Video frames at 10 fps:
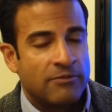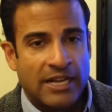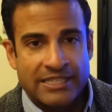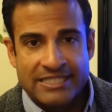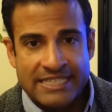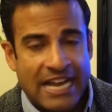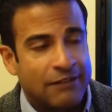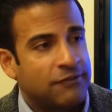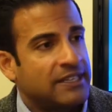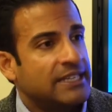and
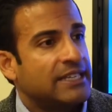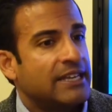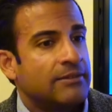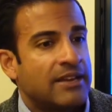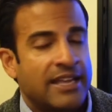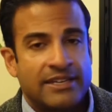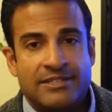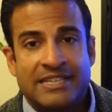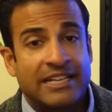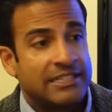staffing
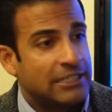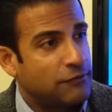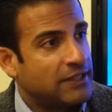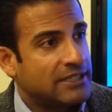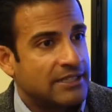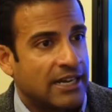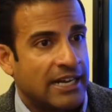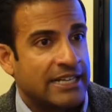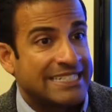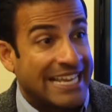and scientific
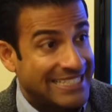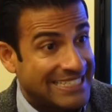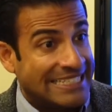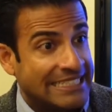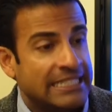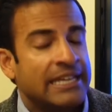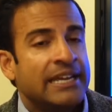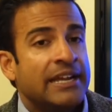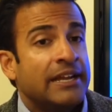testing